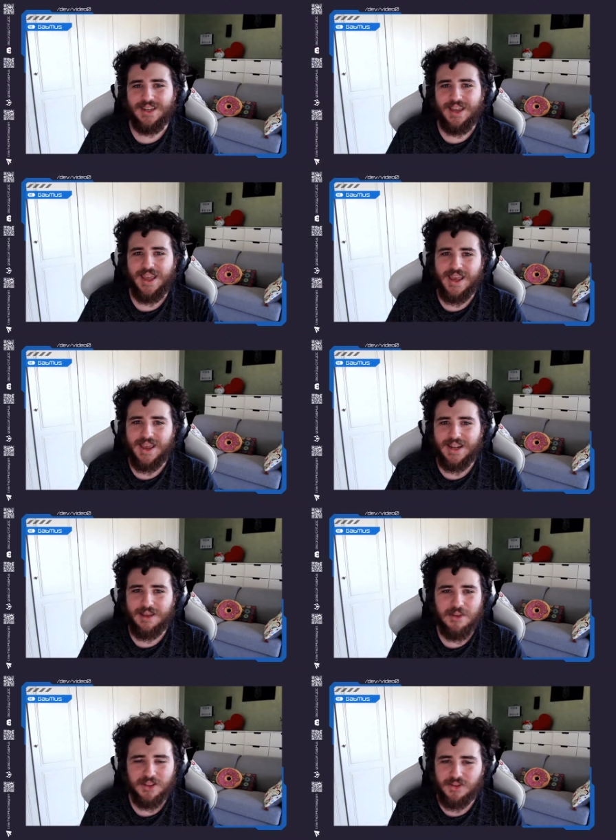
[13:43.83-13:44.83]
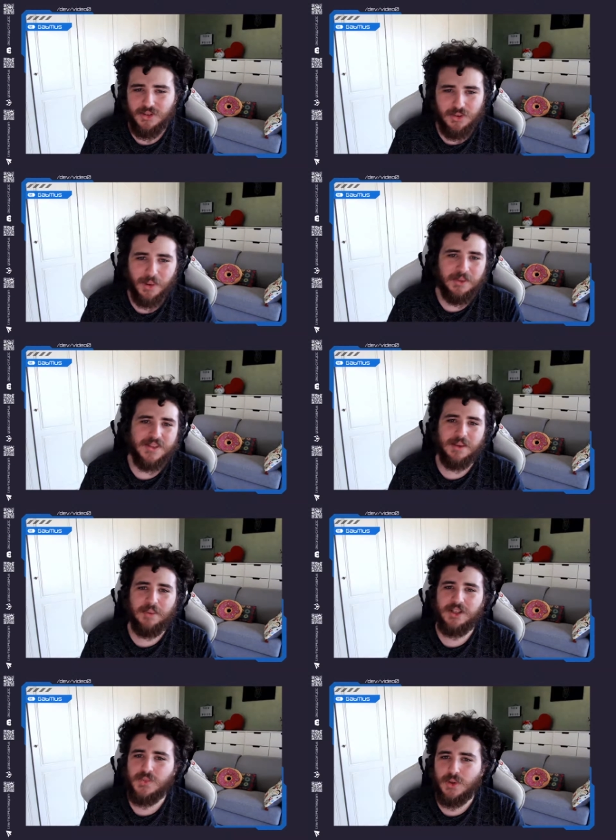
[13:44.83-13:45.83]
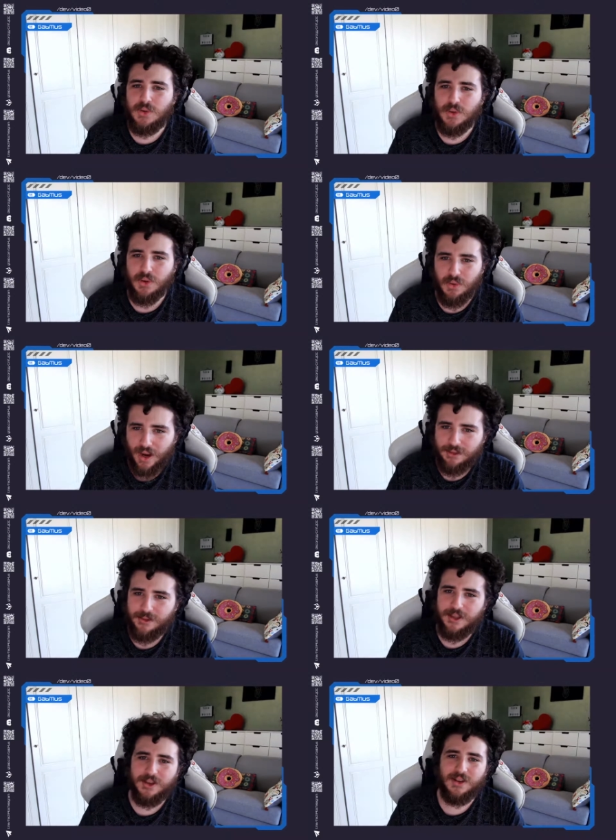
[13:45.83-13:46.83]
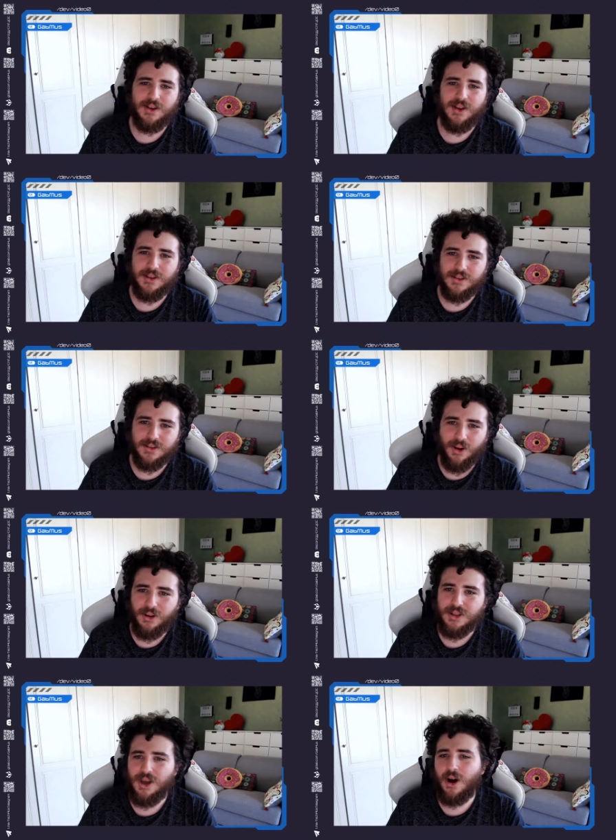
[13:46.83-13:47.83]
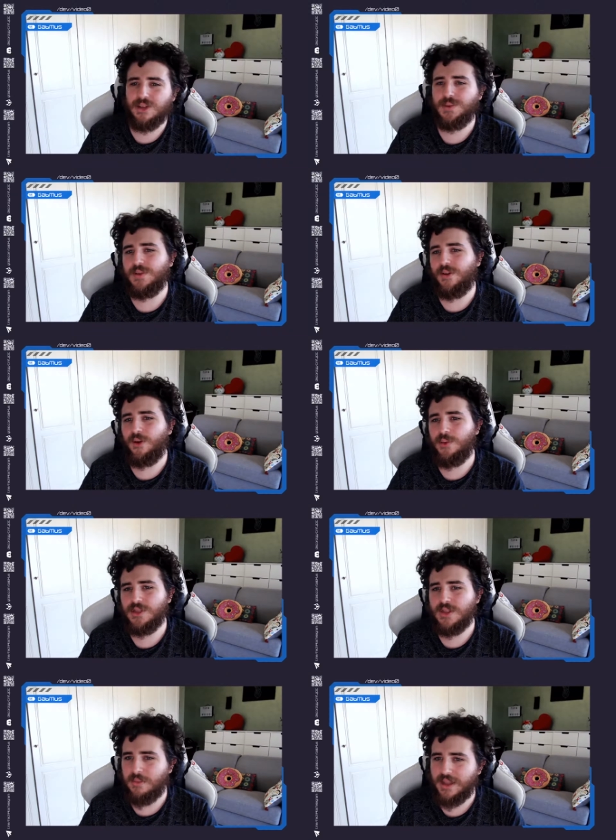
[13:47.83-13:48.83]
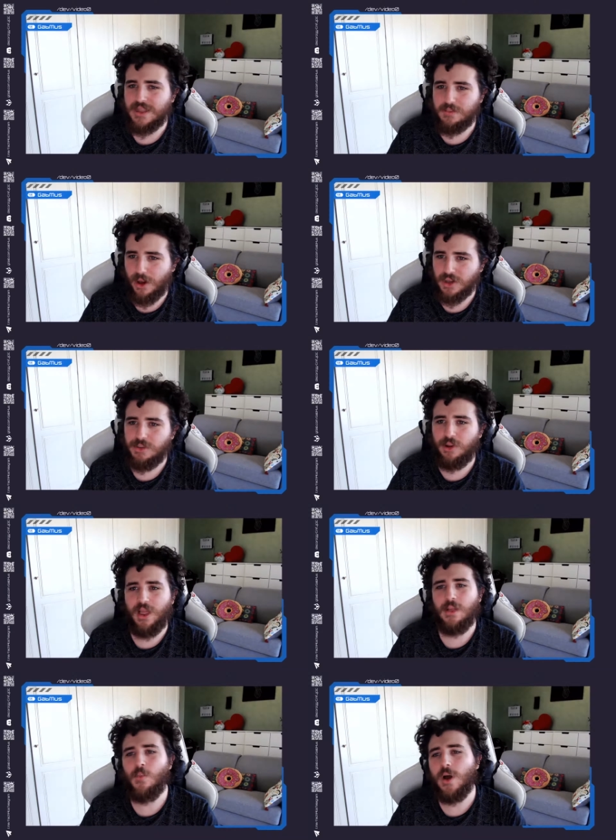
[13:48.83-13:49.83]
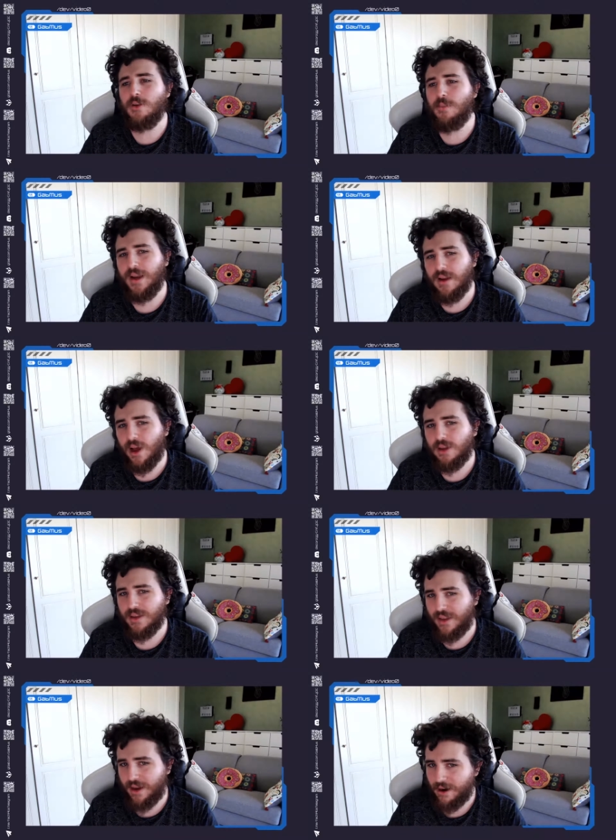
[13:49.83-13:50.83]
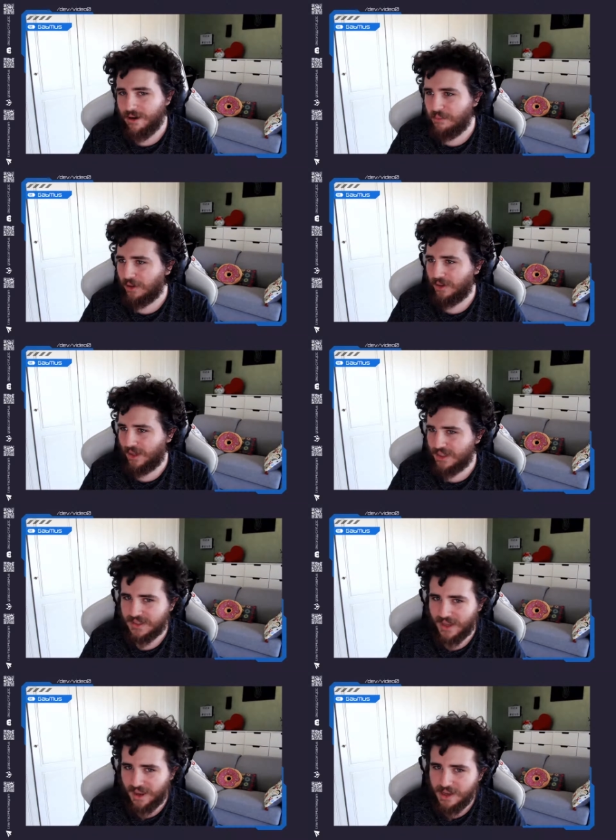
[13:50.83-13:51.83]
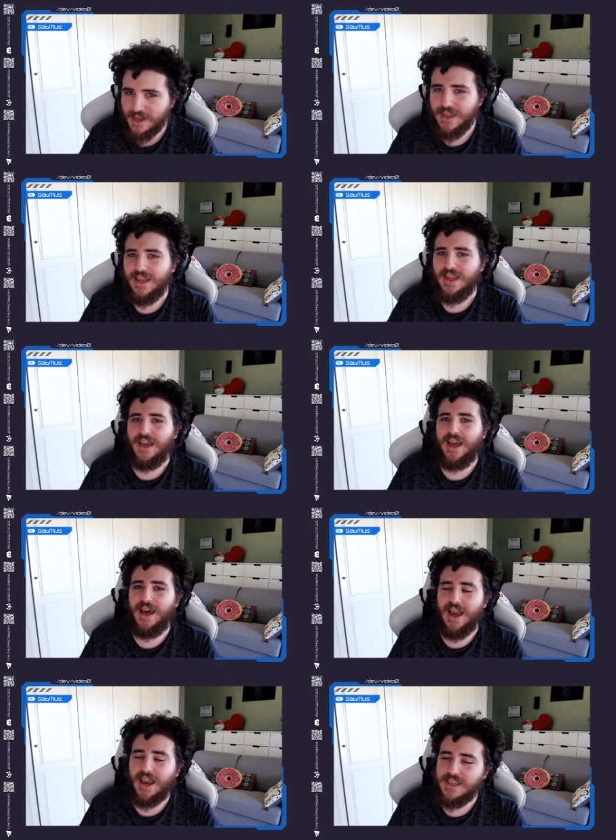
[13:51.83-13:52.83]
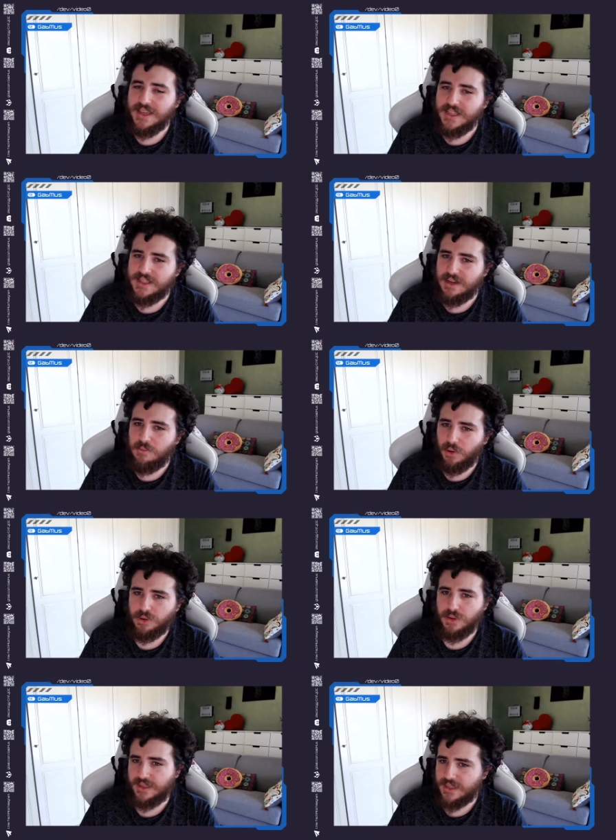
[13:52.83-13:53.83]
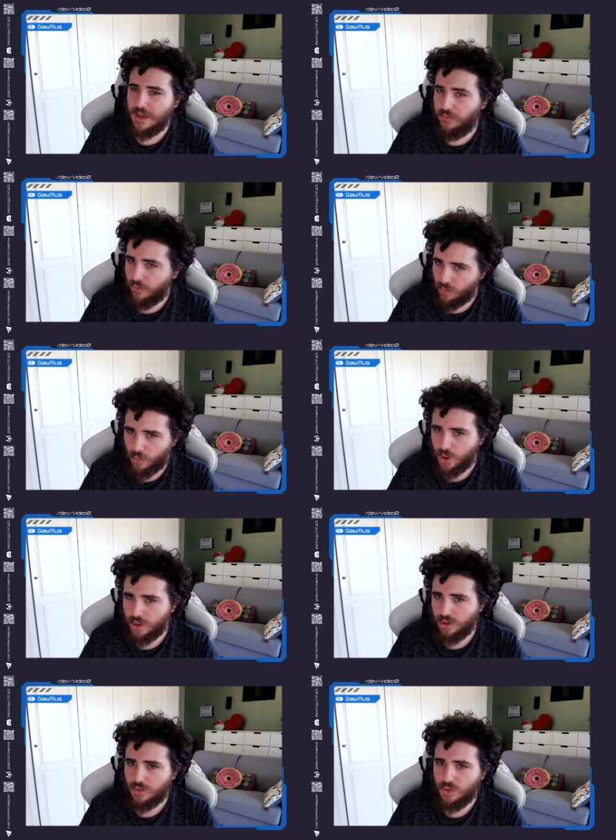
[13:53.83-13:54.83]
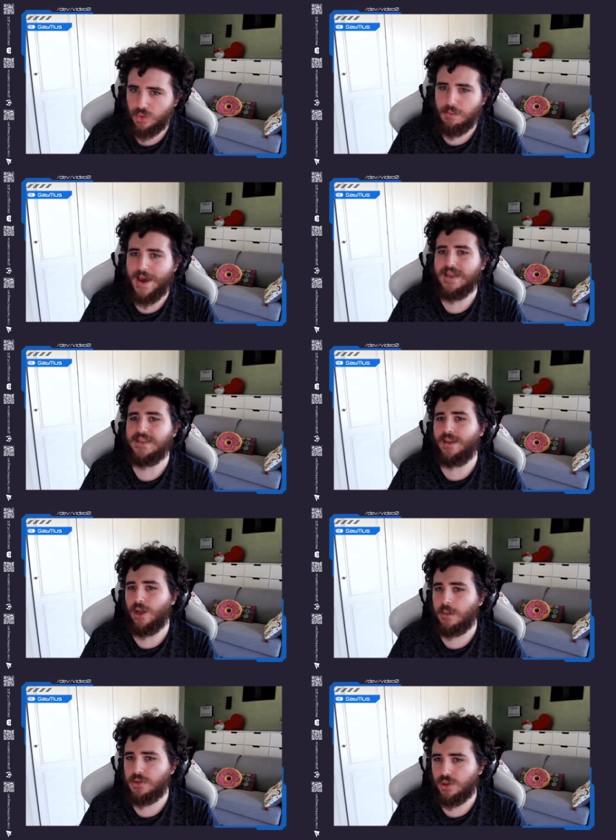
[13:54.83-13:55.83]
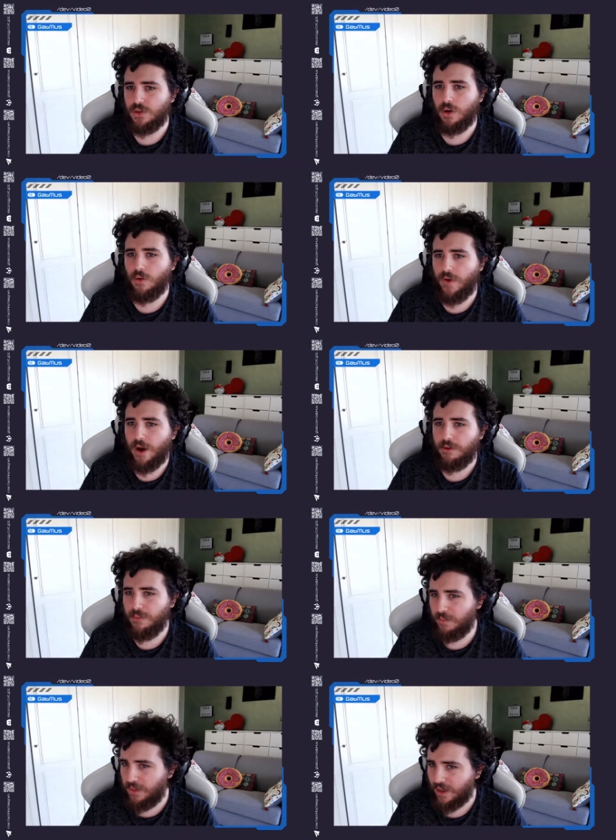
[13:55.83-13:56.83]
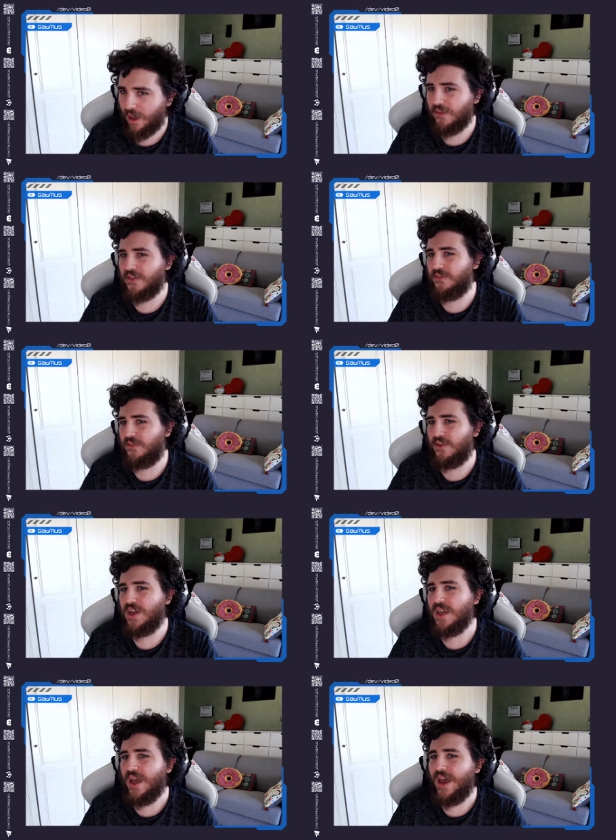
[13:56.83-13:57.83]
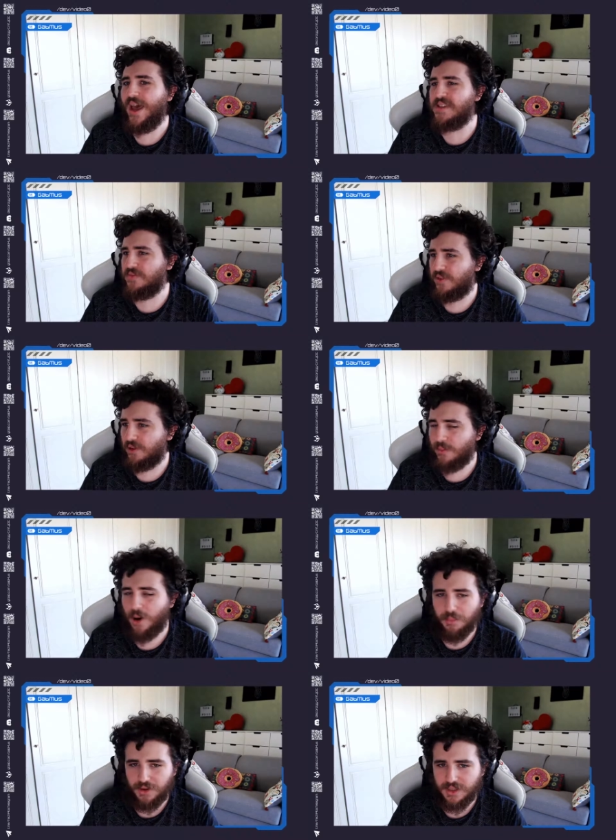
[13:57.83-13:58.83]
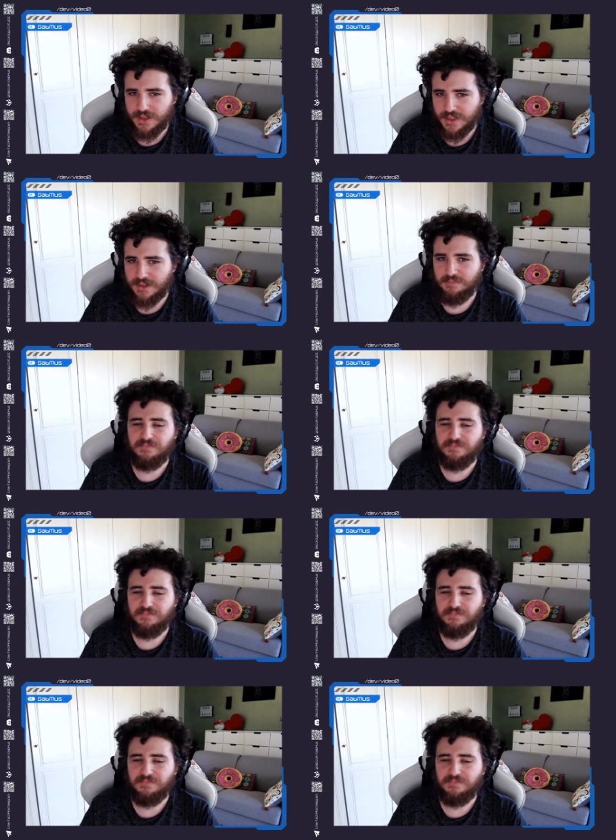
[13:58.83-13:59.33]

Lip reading: And I mean, to wrap this up, I just want to congratulate all the awesome developers that made this possible. And while you might not care about Linux gaming, I think it's an important step forward to mass adoption of our beloved free as in freedom operating system.